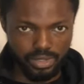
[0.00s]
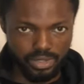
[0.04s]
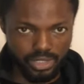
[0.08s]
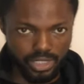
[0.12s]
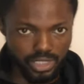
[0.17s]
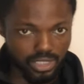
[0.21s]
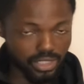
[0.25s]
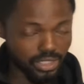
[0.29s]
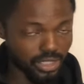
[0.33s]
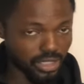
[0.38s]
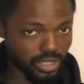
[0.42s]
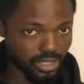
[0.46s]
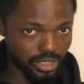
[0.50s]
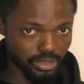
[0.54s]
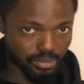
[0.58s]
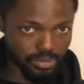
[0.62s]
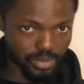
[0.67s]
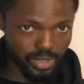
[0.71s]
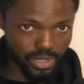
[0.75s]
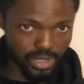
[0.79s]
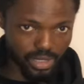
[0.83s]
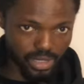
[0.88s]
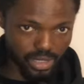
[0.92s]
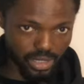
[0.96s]
generally
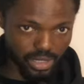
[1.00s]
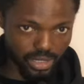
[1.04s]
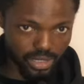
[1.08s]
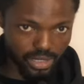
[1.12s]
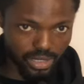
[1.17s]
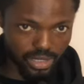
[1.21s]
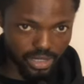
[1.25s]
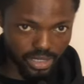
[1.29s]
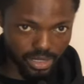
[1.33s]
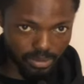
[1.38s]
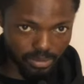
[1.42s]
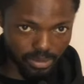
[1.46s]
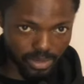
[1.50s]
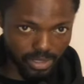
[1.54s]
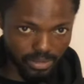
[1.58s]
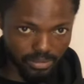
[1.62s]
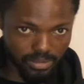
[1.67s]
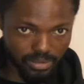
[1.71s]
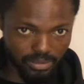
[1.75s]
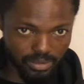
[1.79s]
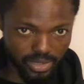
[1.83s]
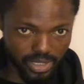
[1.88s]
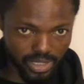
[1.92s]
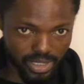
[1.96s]
speak English,
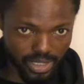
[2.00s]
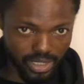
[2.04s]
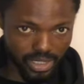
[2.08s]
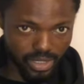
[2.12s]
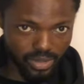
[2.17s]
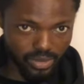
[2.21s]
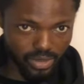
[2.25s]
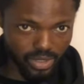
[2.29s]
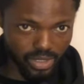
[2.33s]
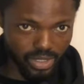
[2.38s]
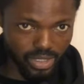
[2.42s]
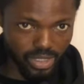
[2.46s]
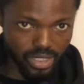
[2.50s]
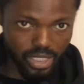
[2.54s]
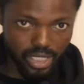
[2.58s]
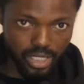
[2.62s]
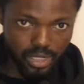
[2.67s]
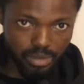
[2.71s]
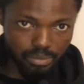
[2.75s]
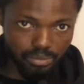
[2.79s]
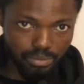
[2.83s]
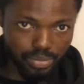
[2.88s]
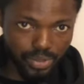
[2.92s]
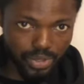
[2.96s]
apart from their language,
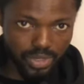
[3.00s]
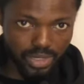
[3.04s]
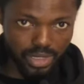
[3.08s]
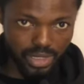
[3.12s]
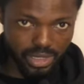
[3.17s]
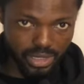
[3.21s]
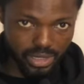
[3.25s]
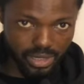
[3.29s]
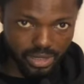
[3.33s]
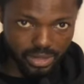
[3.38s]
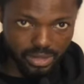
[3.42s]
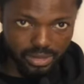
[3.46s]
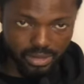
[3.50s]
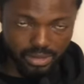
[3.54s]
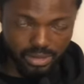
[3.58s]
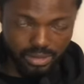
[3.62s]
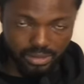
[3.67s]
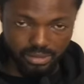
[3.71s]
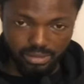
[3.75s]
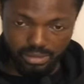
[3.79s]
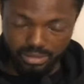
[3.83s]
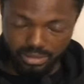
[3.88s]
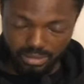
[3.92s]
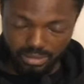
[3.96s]
but it's